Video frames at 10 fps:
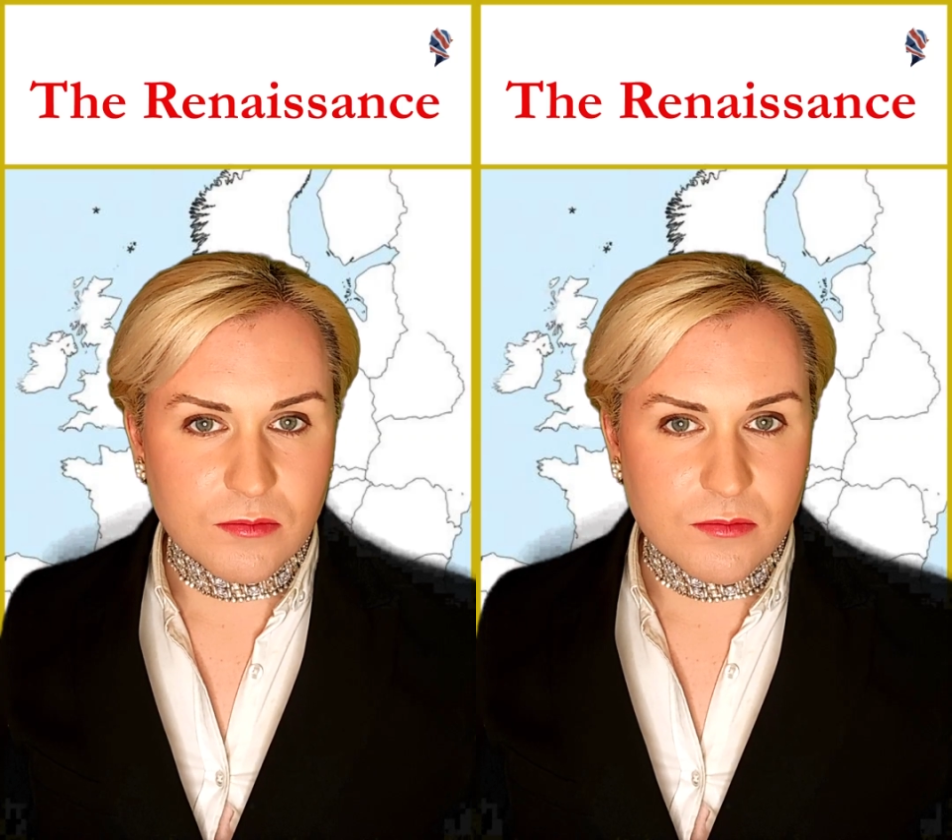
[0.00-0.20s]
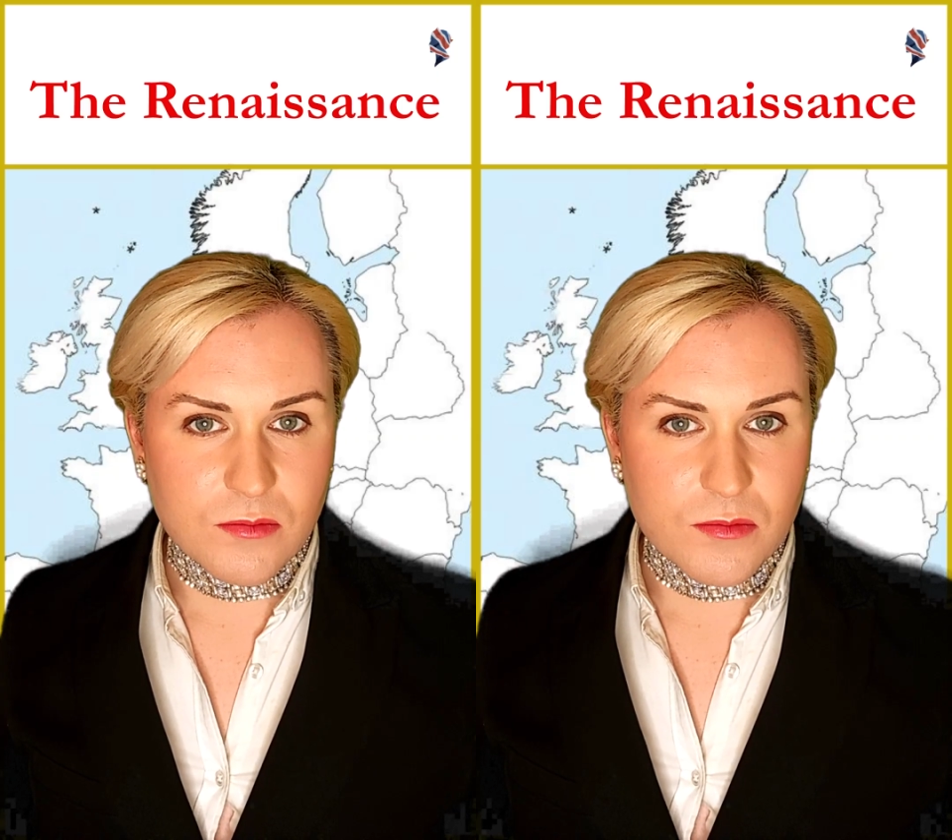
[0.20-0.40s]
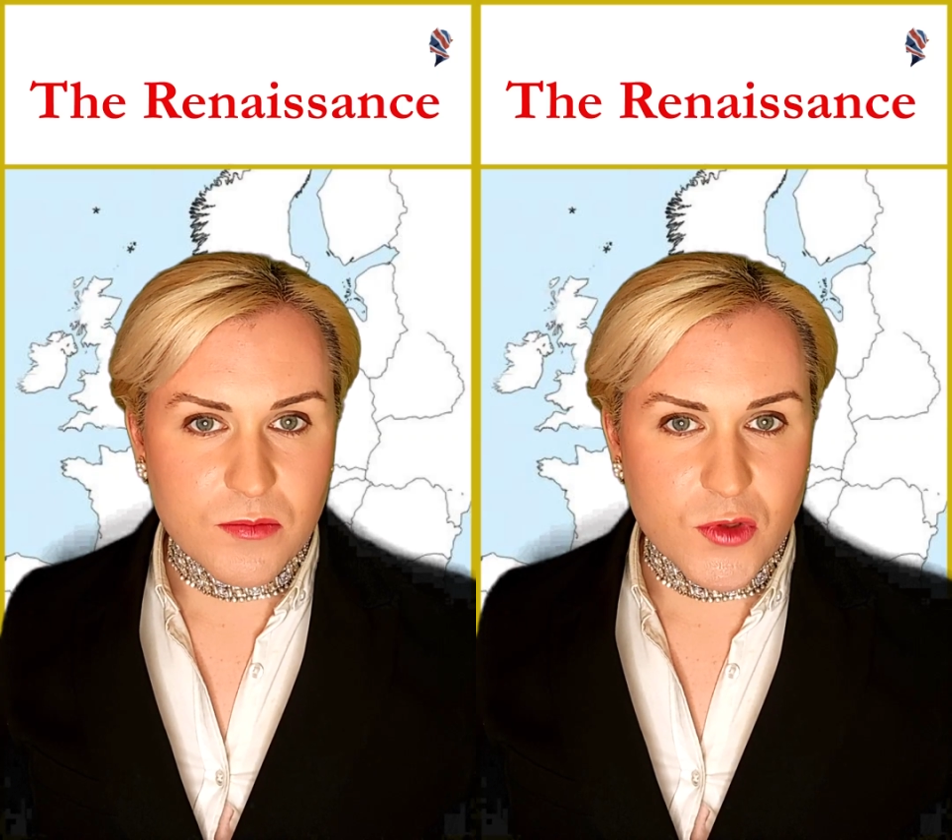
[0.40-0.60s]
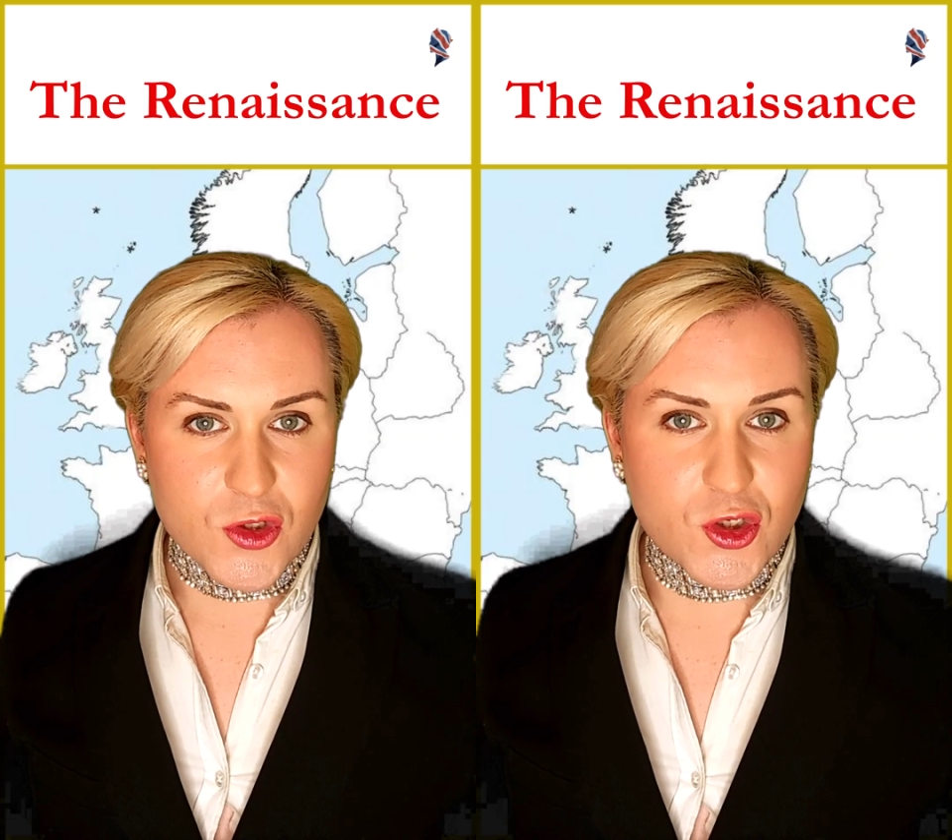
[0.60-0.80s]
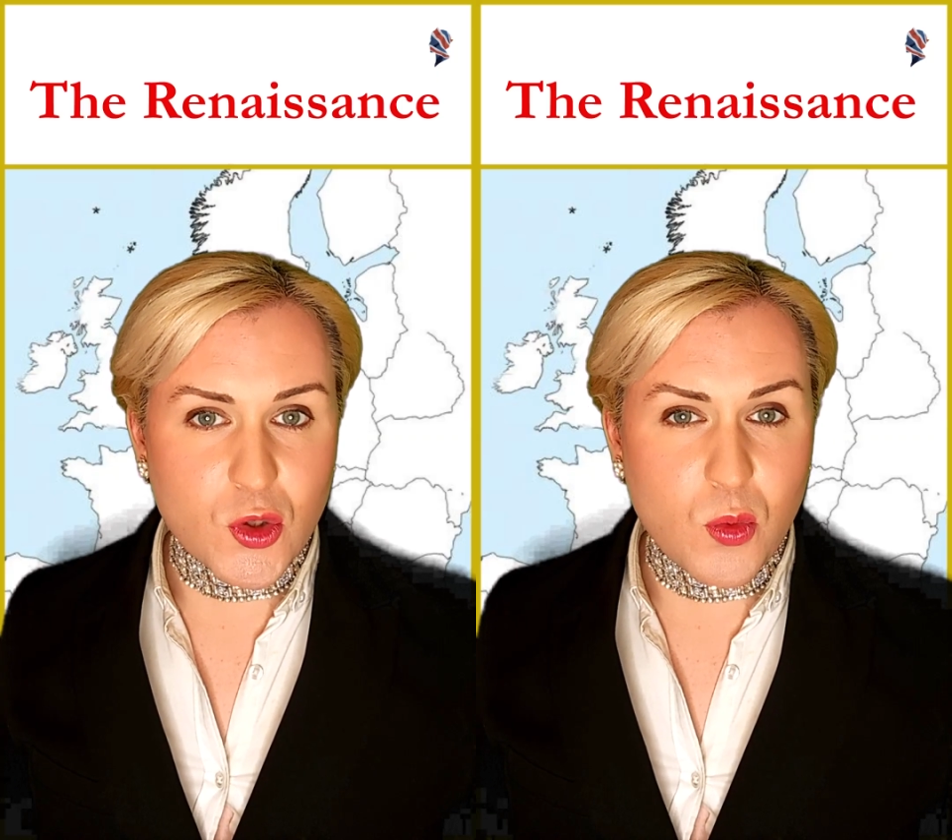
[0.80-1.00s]
So
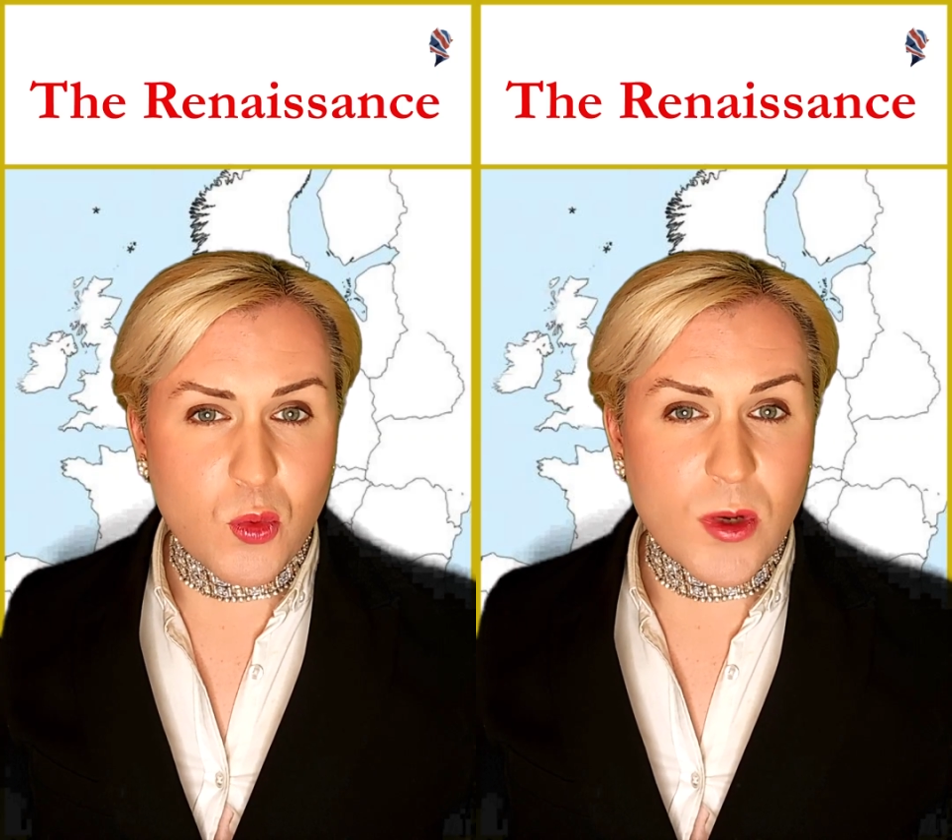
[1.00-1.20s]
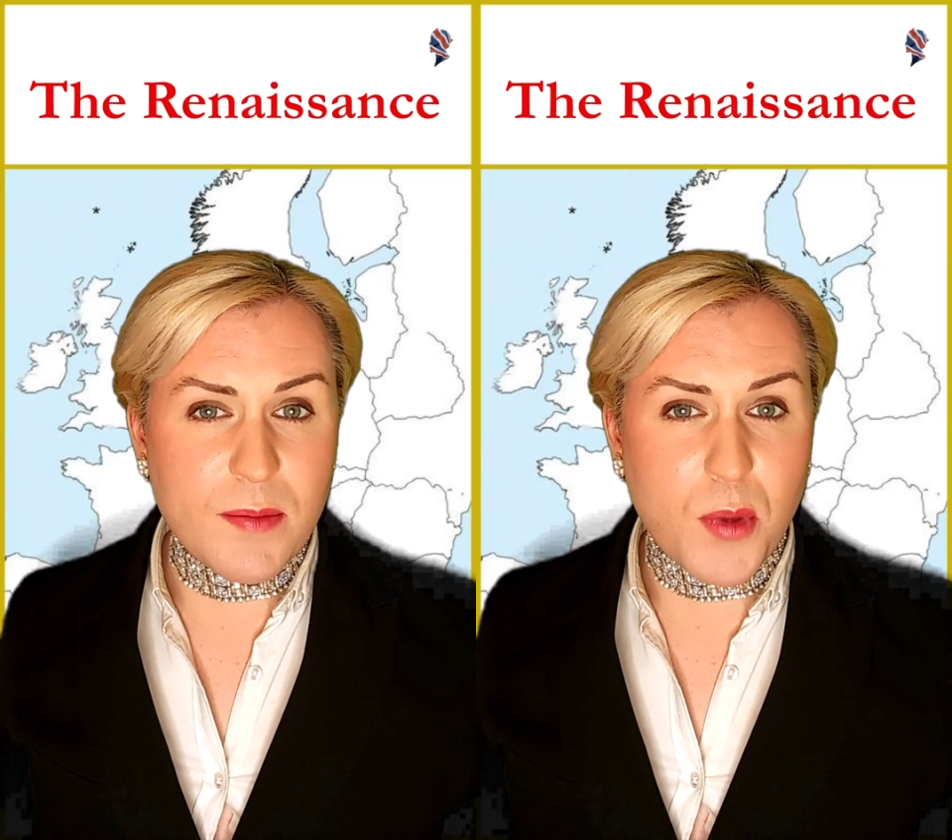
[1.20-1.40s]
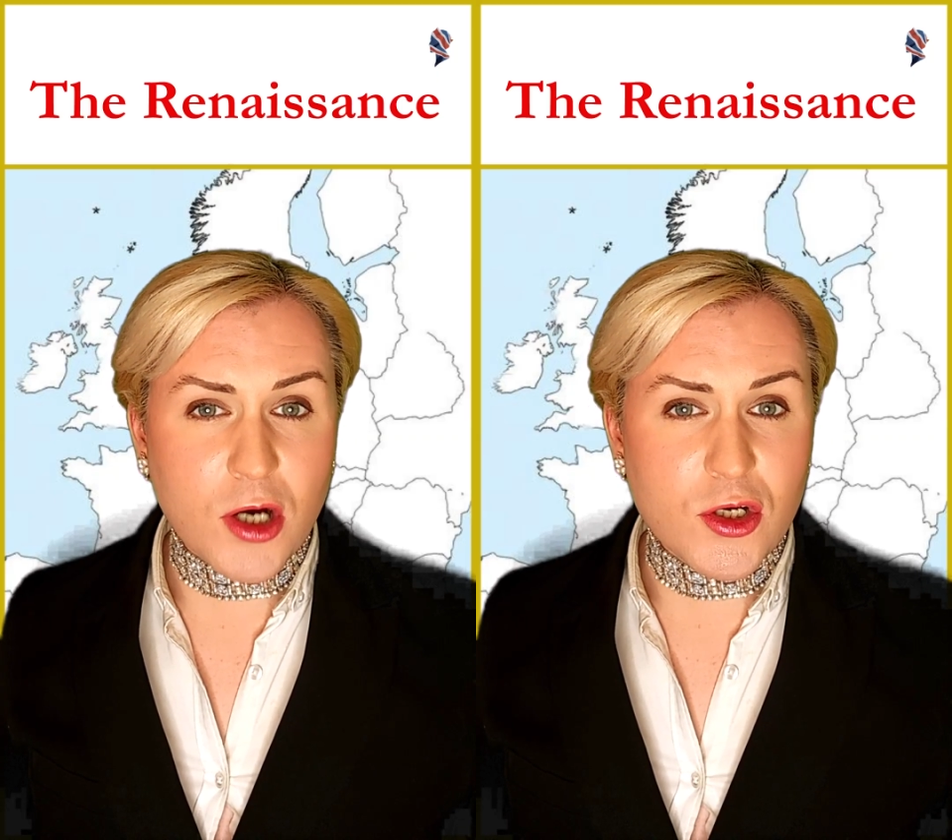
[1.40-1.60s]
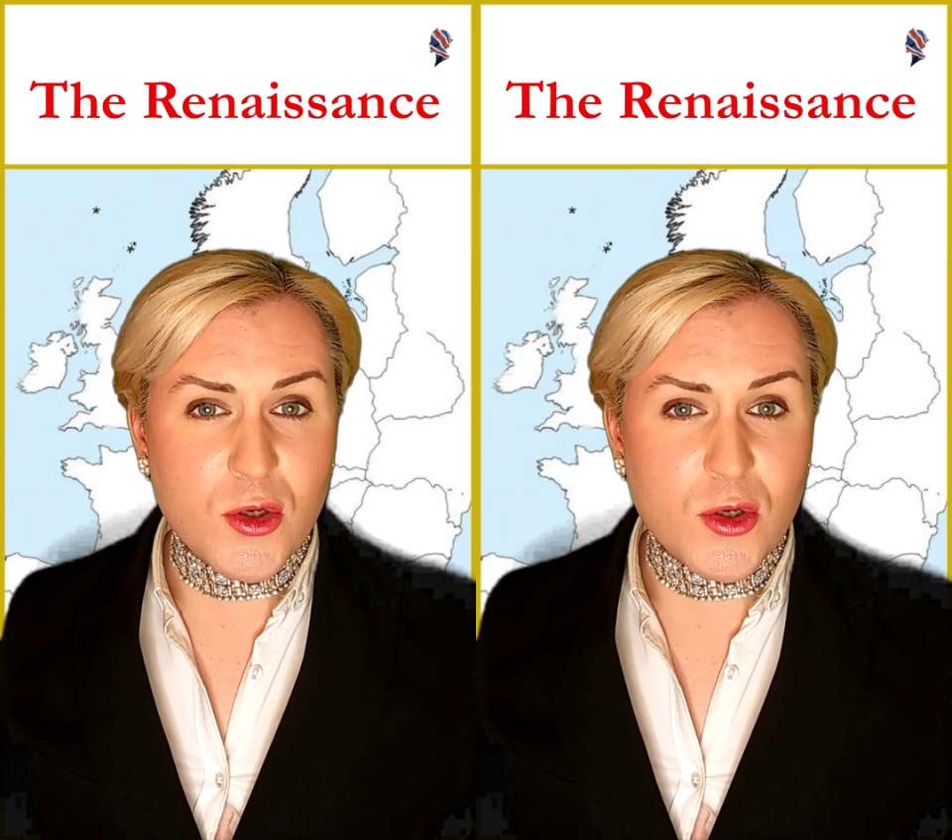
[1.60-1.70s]
we borrowed